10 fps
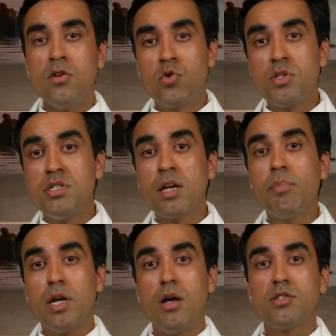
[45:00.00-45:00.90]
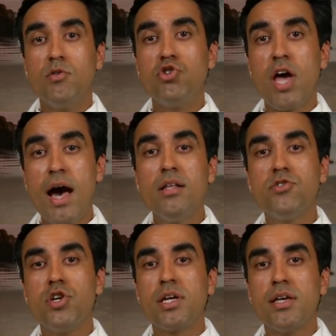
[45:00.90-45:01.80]
interesting but also
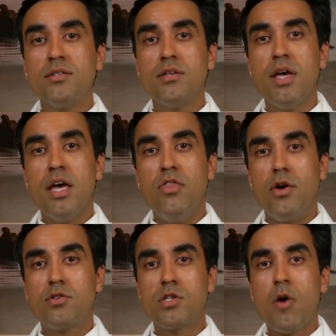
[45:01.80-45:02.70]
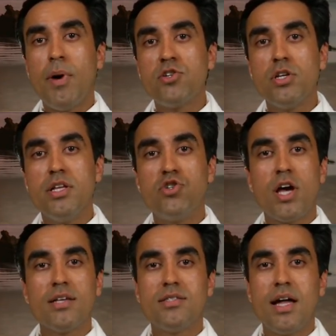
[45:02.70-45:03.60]
challenging is there's so much in the
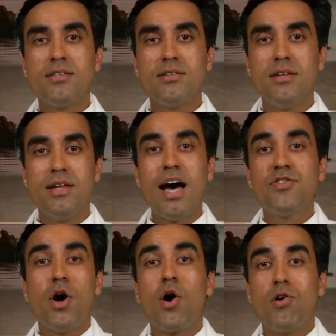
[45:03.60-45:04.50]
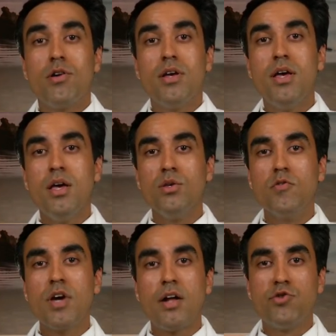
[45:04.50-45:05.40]
chest that's not the heart.
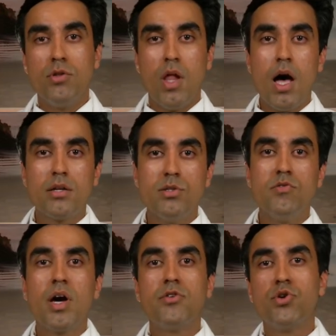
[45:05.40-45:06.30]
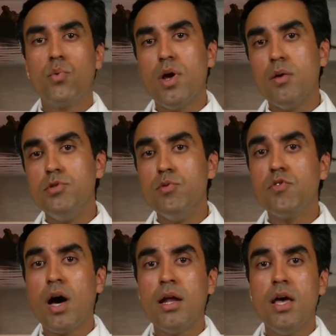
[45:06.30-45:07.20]
You've got your lungs, you've got your ribs,
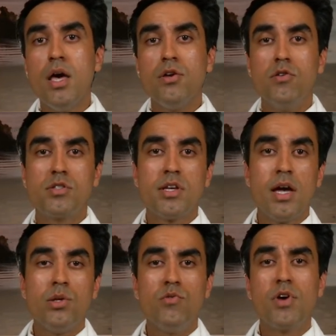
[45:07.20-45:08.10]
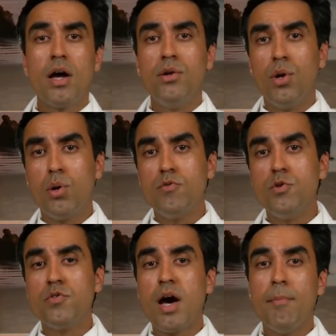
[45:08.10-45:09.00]
you've got your skin, you've got
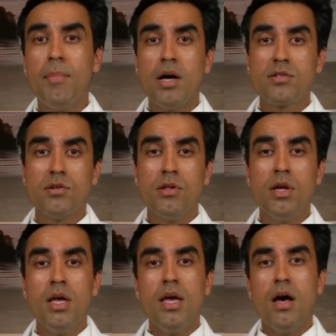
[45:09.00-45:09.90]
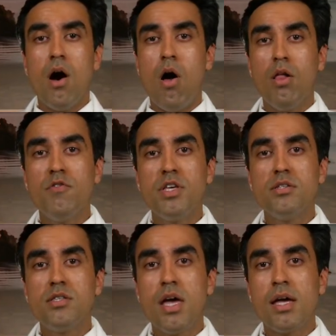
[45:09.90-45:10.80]
nerves, you've got muscle. All of
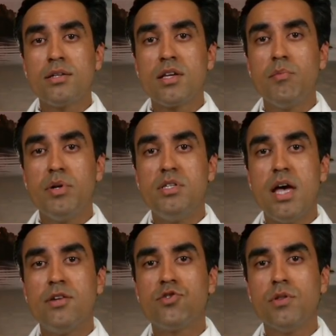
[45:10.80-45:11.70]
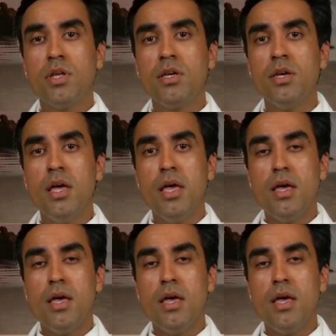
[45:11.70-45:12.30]
these things can potentially